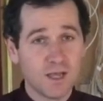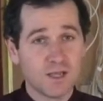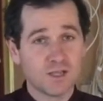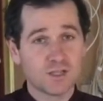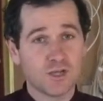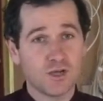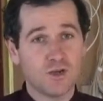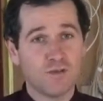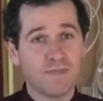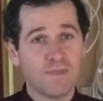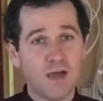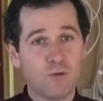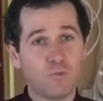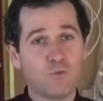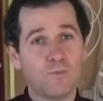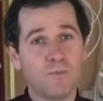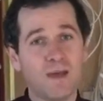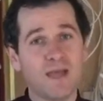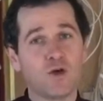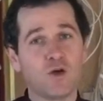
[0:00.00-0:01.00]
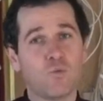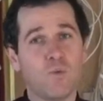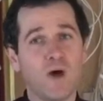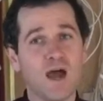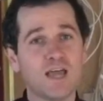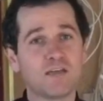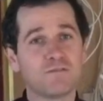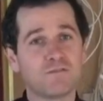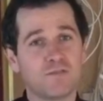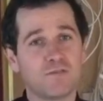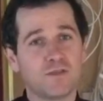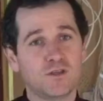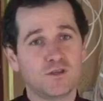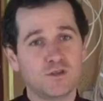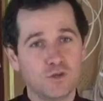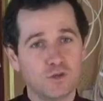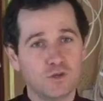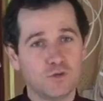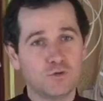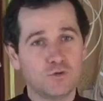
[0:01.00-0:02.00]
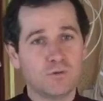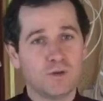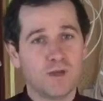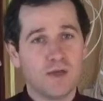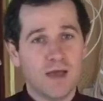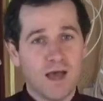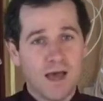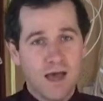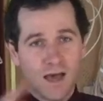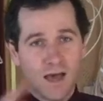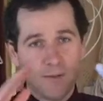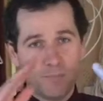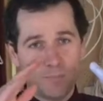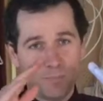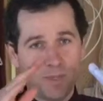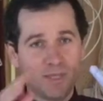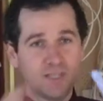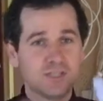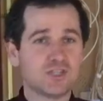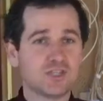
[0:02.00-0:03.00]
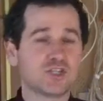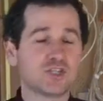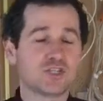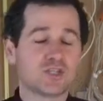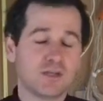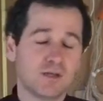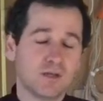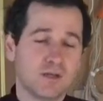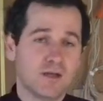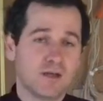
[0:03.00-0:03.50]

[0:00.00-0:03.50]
so that will make way for the new pitched